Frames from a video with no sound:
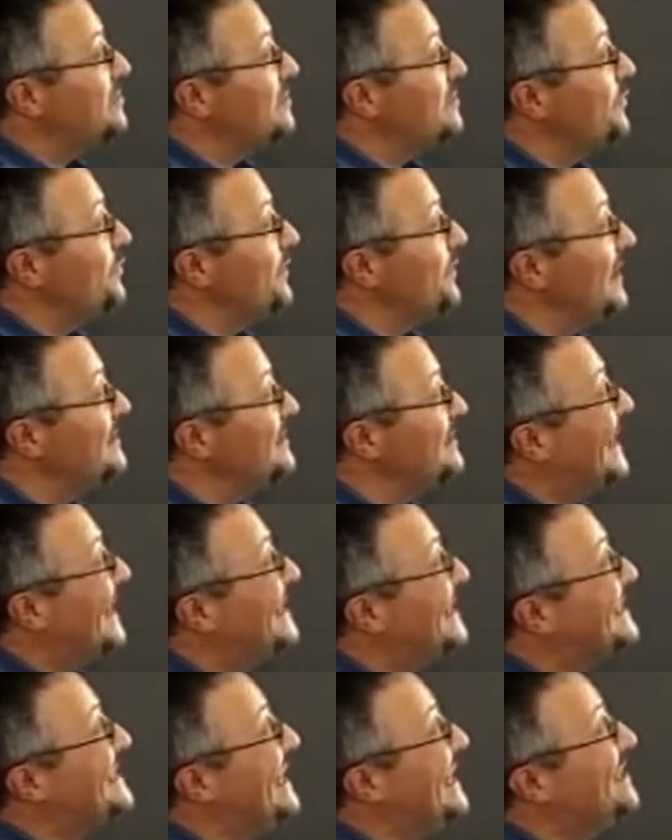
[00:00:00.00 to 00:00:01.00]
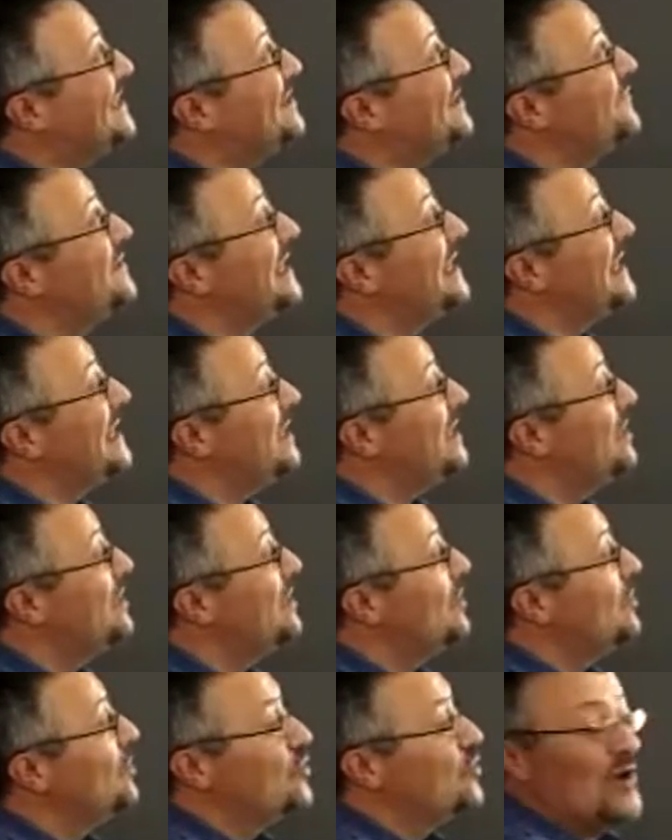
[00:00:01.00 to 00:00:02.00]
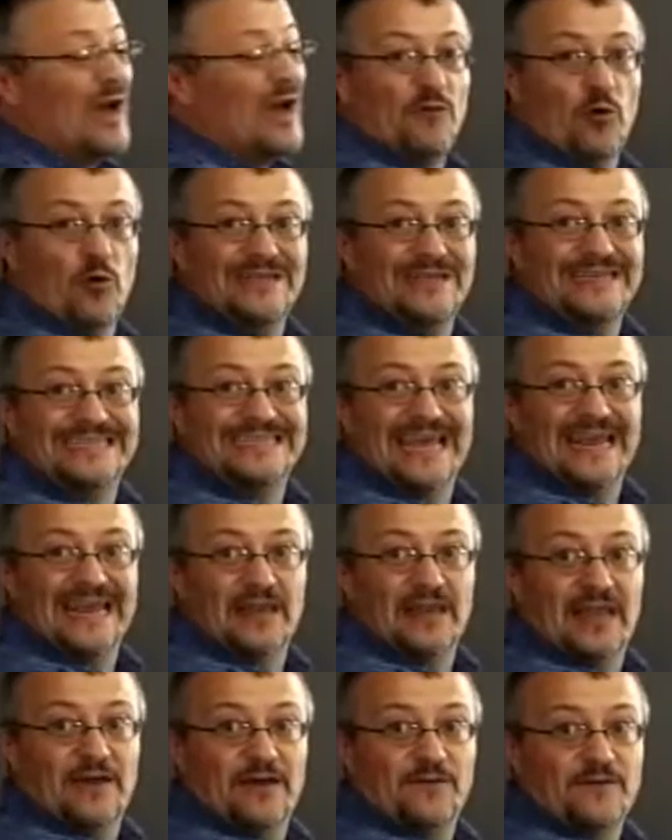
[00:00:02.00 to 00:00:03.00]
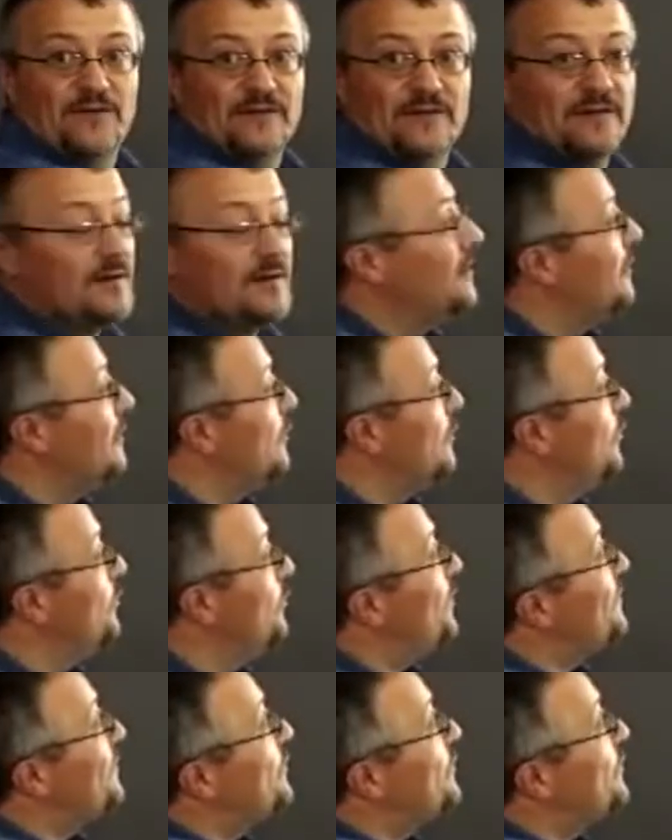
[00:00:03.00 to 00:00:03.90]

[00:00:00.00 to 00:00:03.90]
plants. At the end of the day, you have only 10 left, but their